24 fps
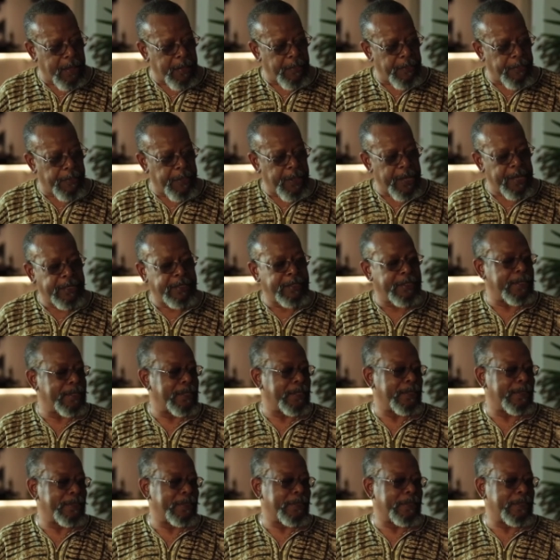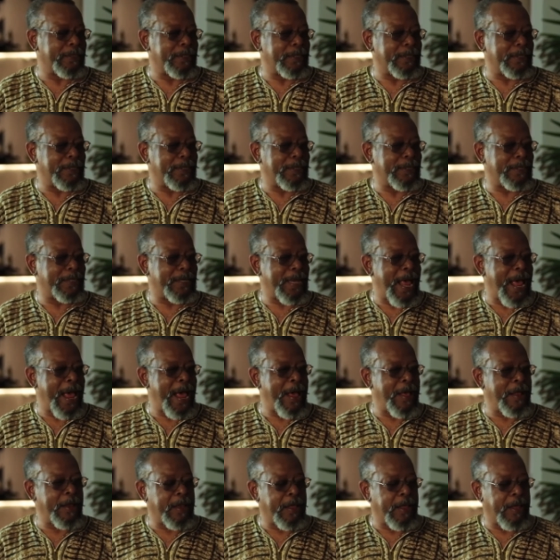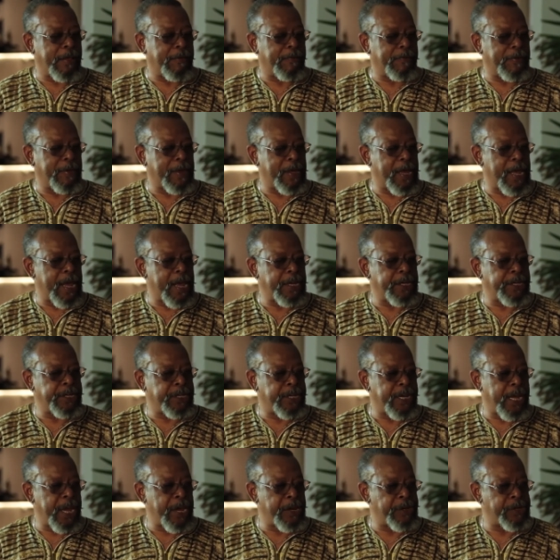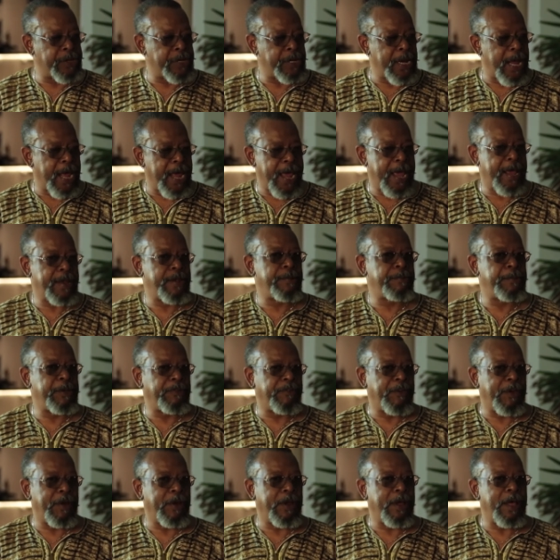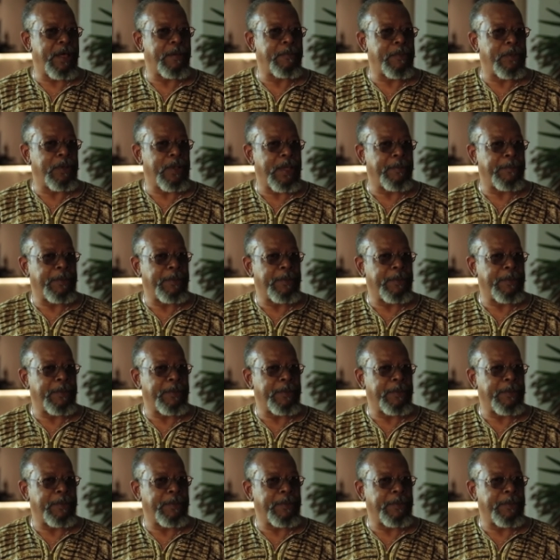This style of education, I have to be very humble.